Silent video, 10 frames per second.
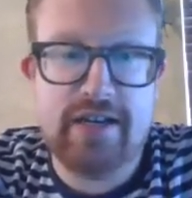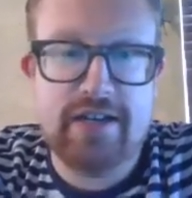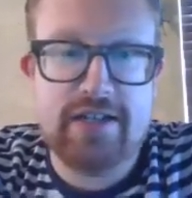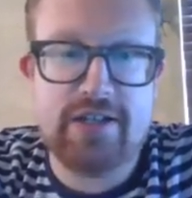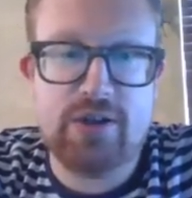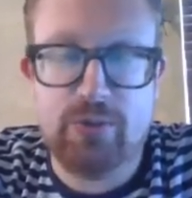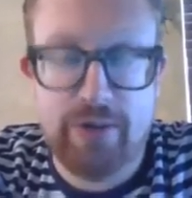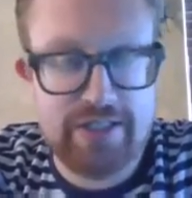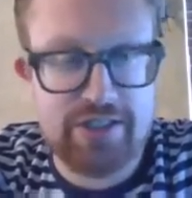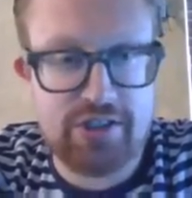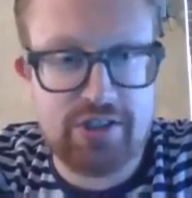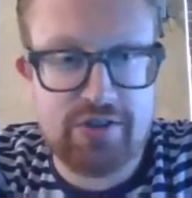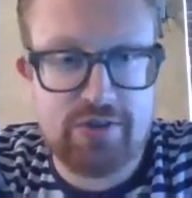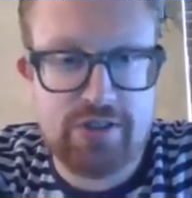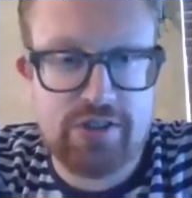So ways that you could
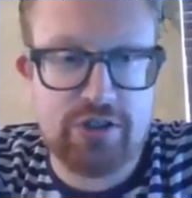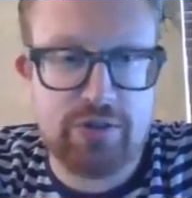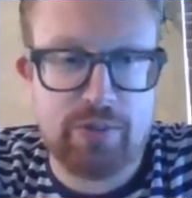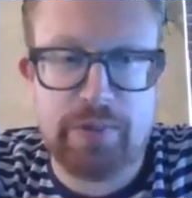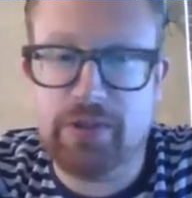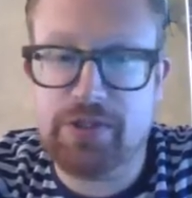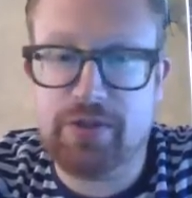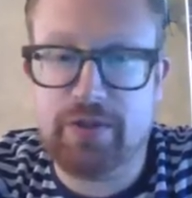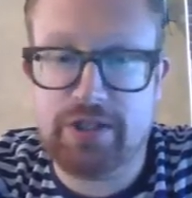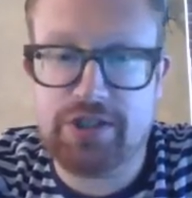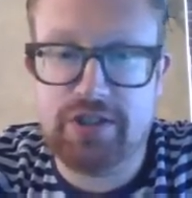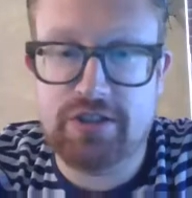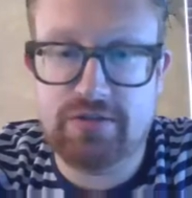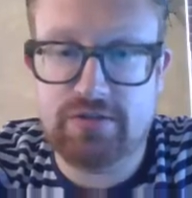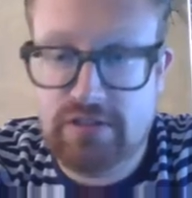do this, you could propose a question,
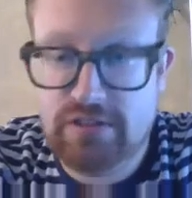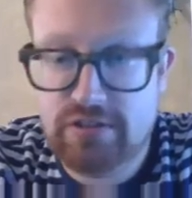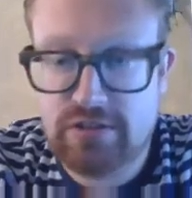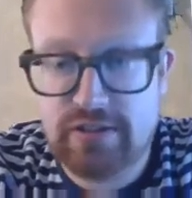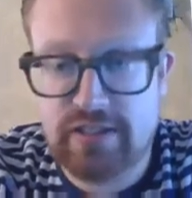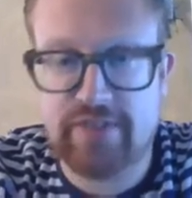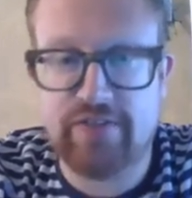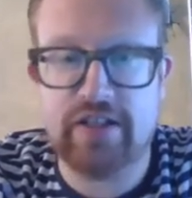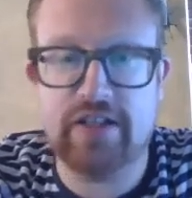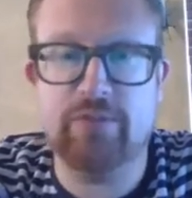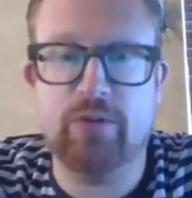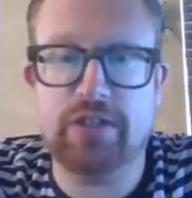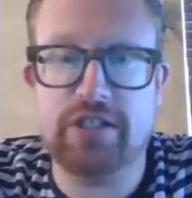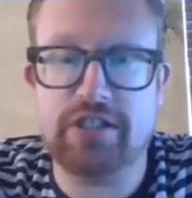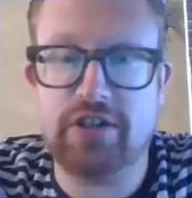leaving them
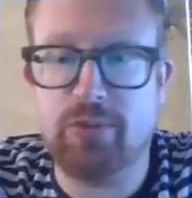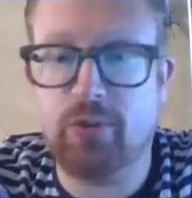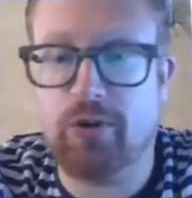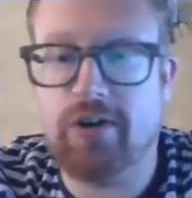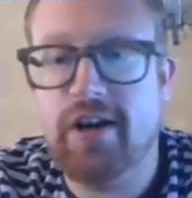wanting to know more.